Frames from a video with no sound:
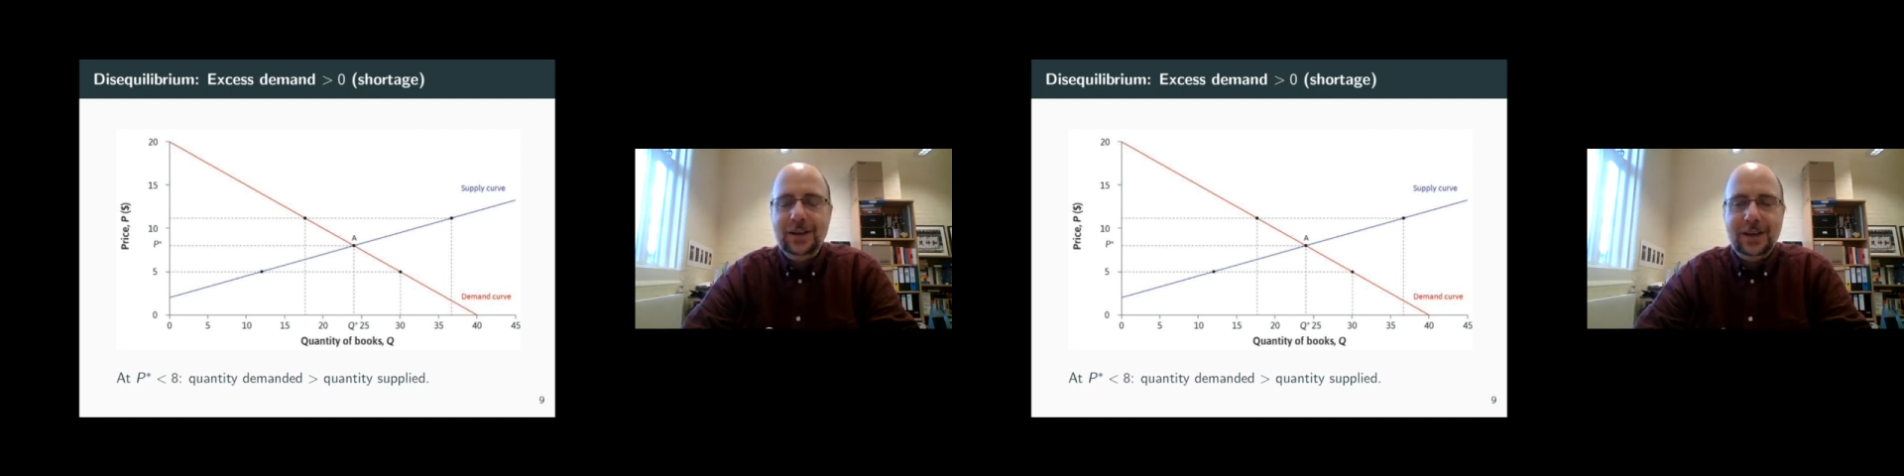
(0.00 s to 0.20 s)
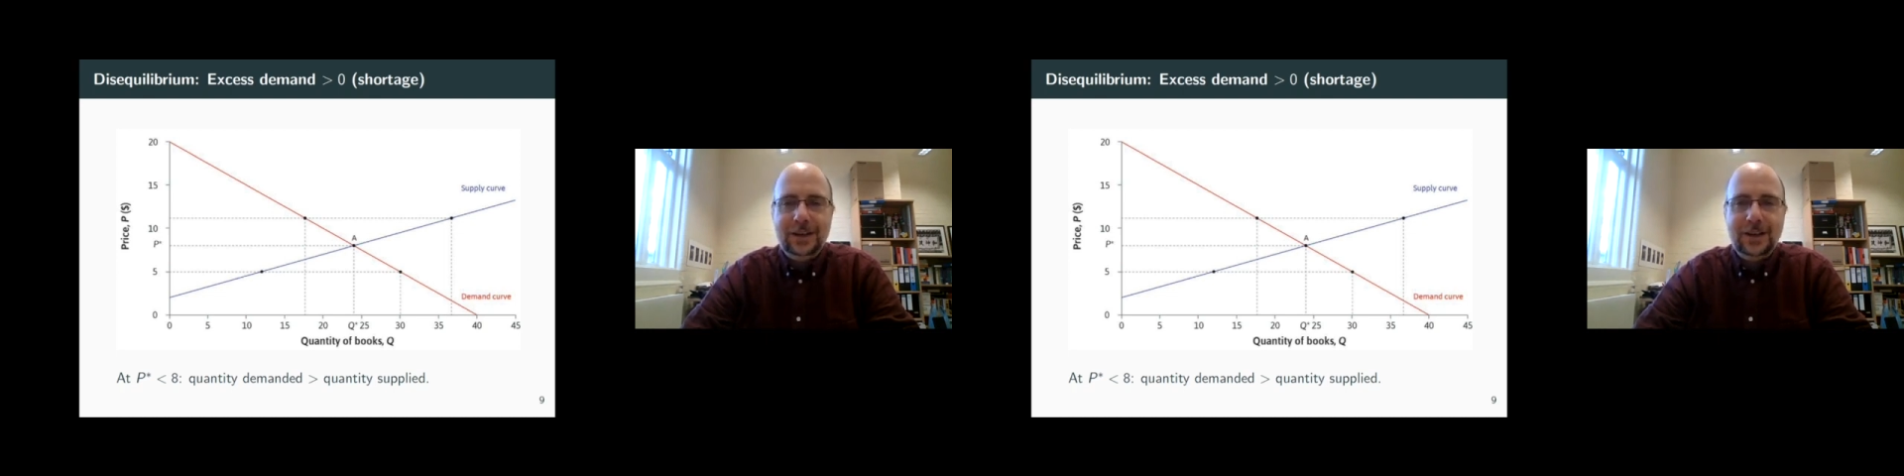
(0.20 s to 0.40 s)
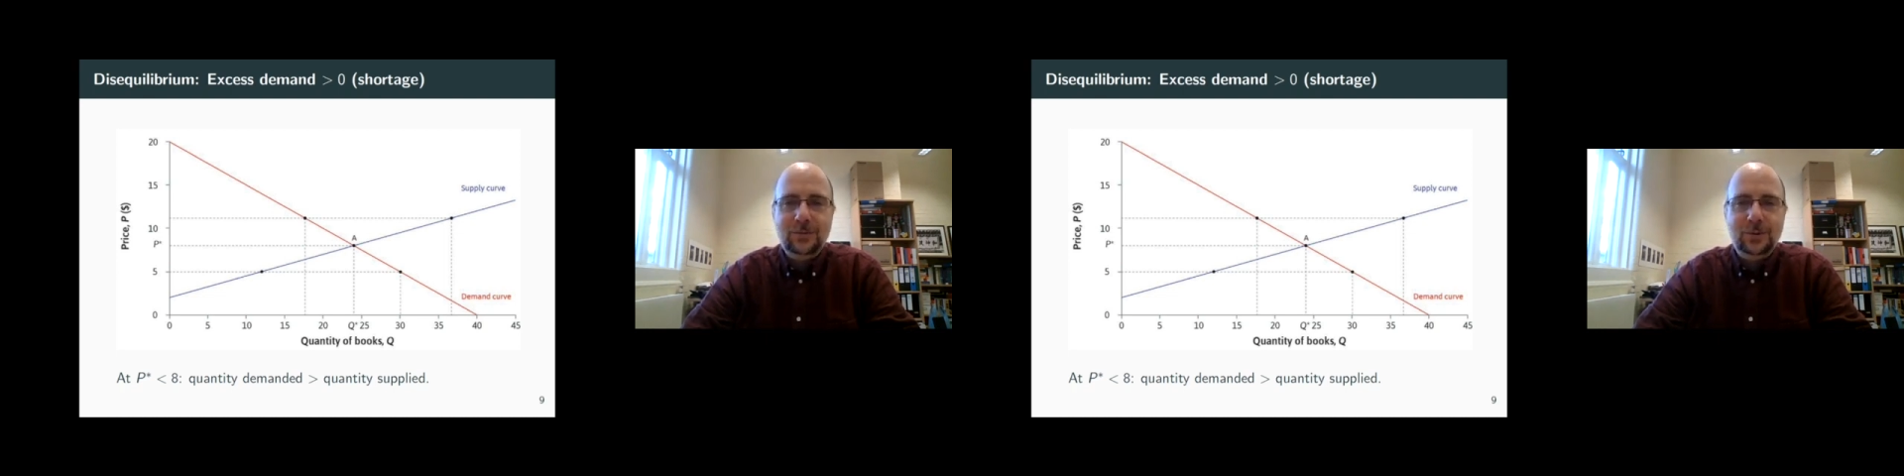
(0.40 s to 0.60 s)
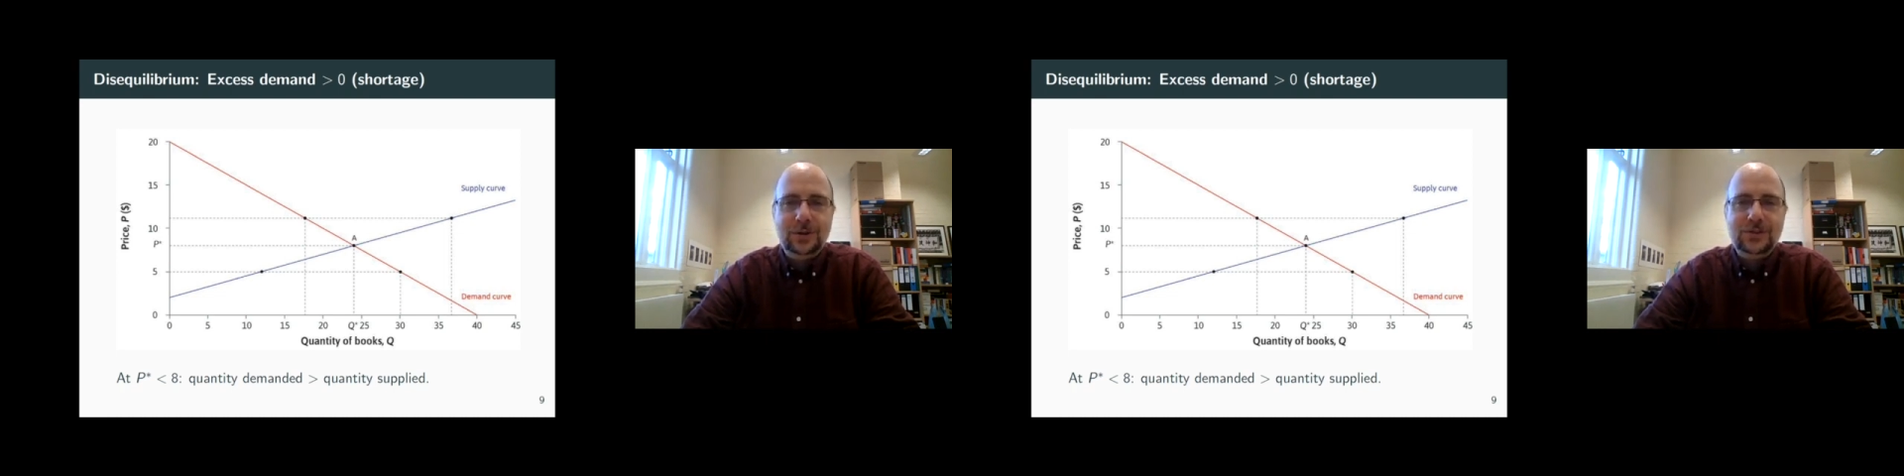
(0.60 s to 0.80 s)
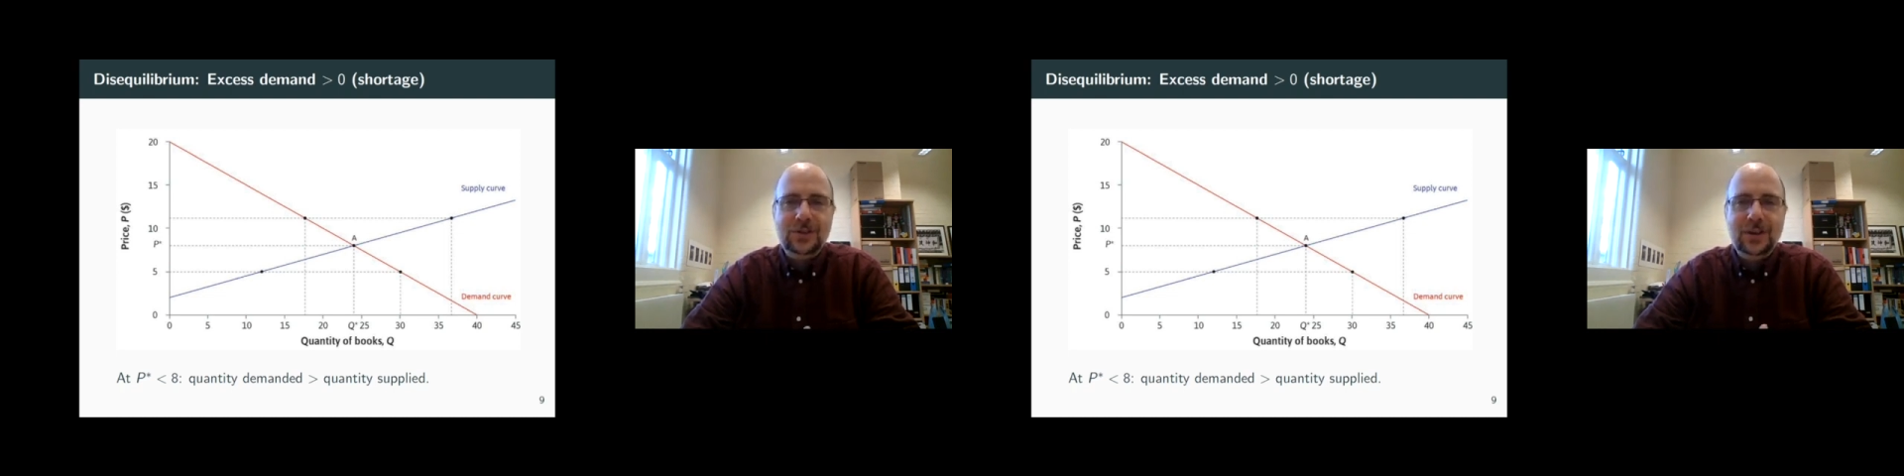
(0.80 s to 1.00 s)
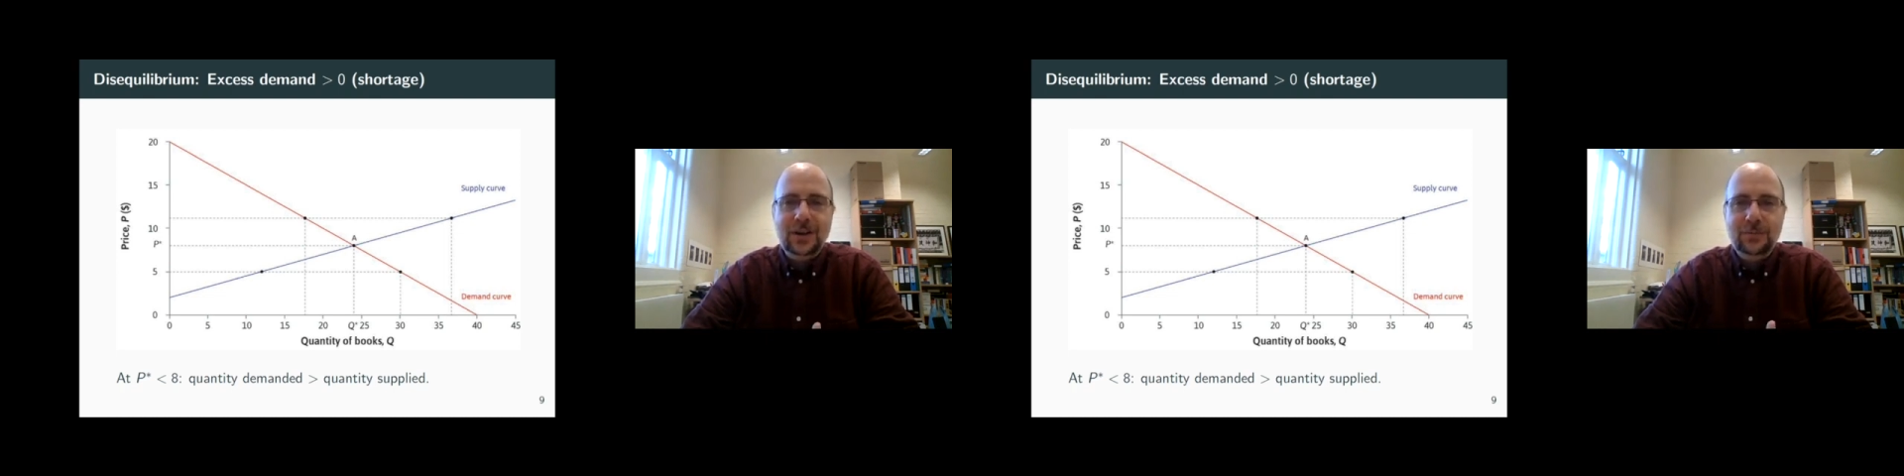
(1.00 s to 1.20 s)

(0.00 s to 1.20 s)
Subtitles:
In other words, a